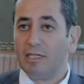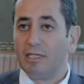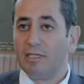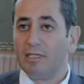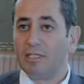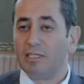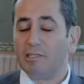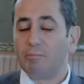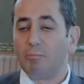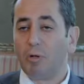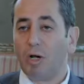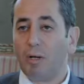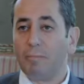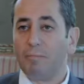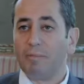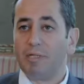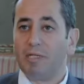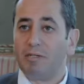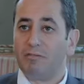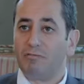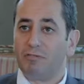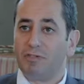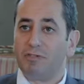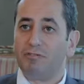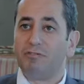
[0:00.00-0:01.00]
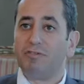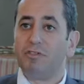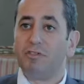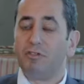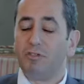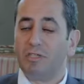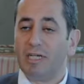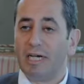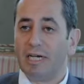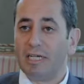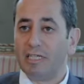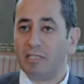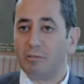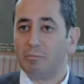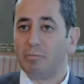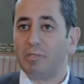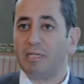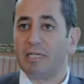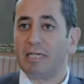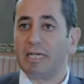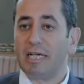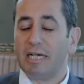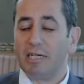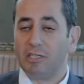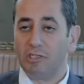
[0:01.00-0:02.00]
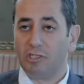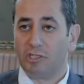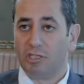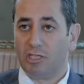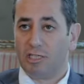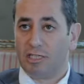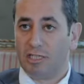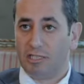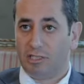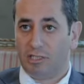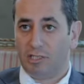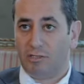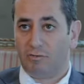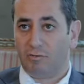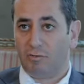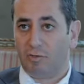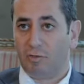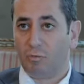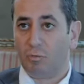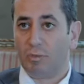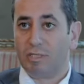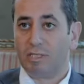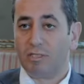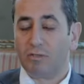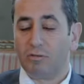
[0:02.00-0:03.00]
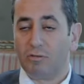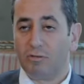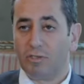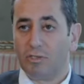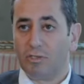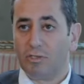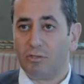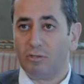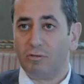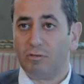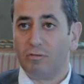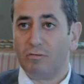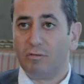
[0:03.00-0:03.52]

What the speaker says: This might be every few days, but occasionally it's every week or two.